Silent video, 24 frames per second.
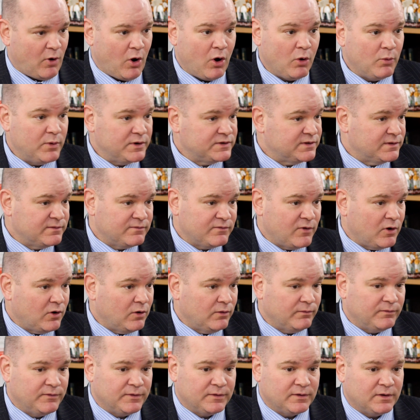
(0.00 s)
always
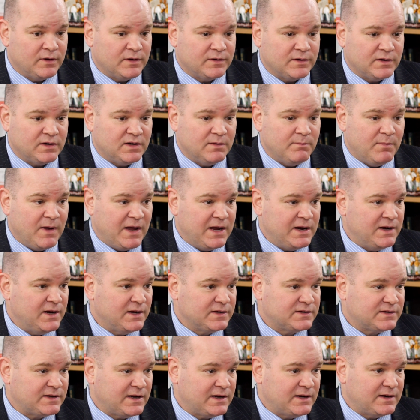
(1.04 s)
involved in the debate
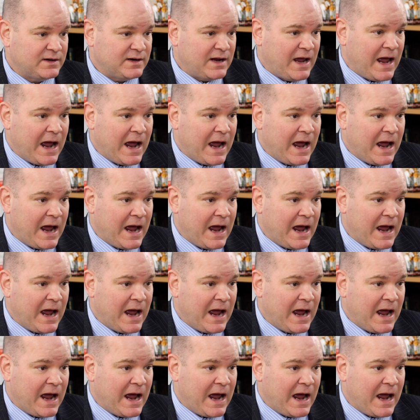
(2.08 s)
as to